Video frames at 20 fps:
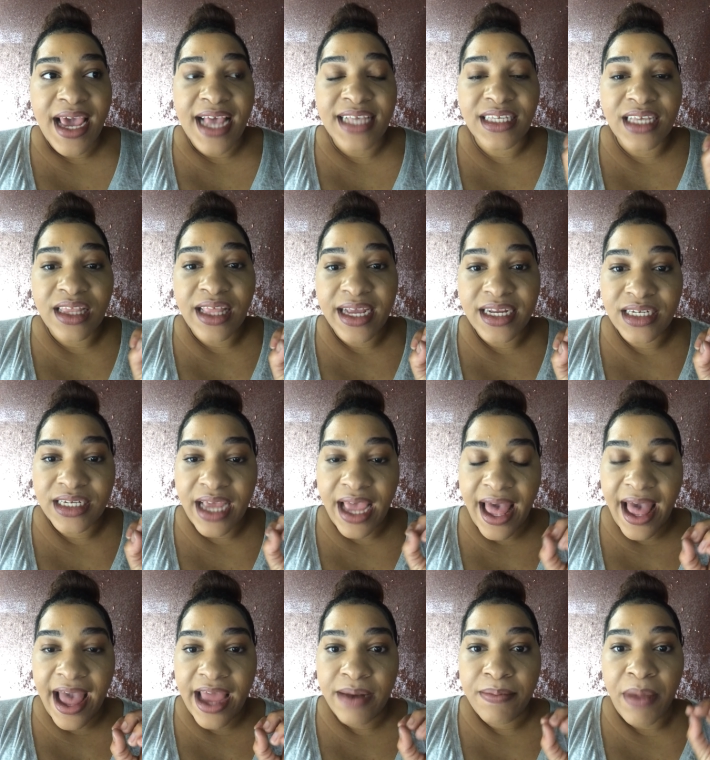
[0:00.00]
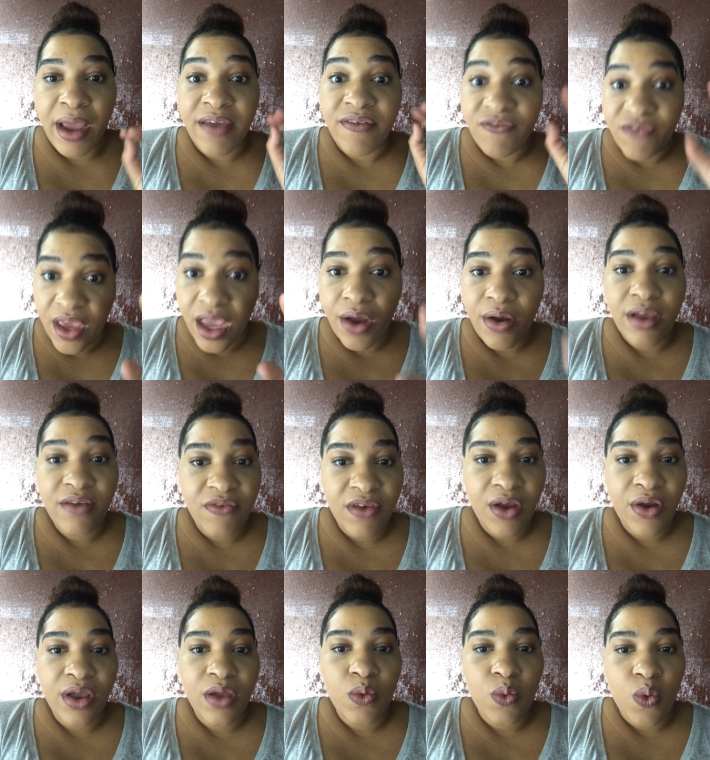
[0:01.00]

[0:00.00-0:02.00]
is I like to add my very, very